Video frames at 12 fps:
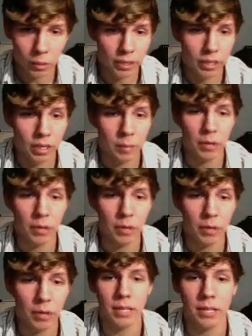in, I'm going to go ahead and
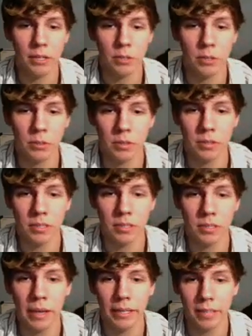say you're supposed to
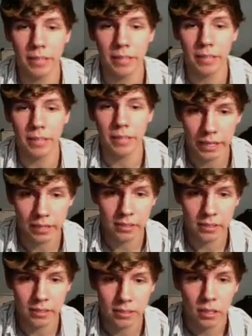demagnetize your hands.
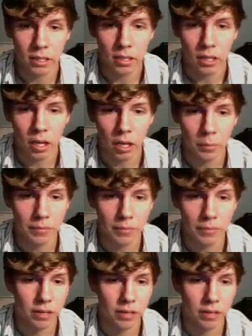Um, if you have
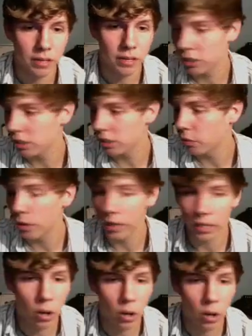any friction, if you're running a
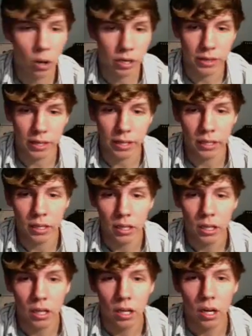code or anything,
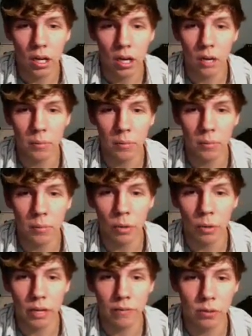um, or
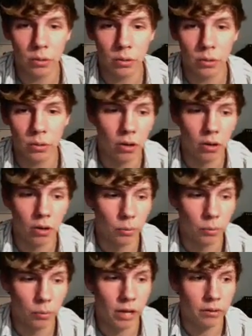if you are
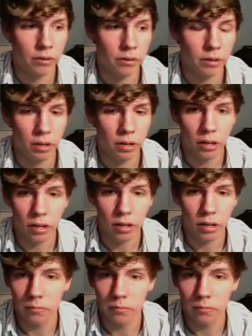around uh,